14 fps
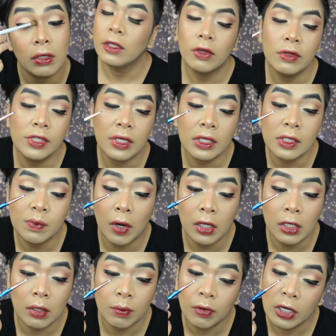Using a
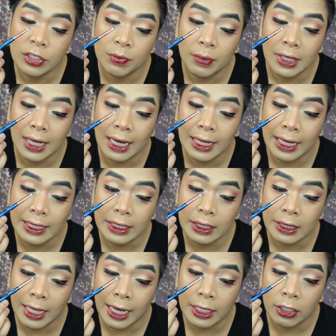smaller brush, maglalagay din
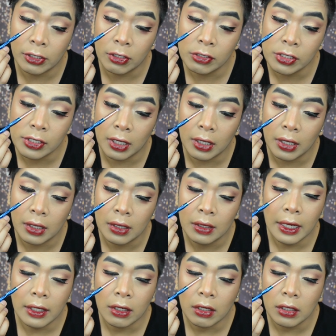tayo dun sa
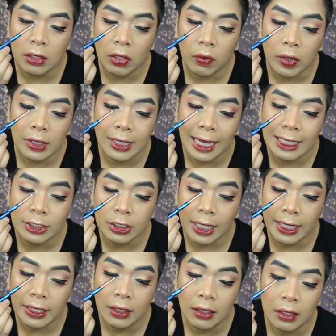inner lower lash
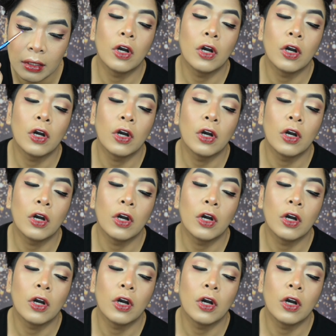line.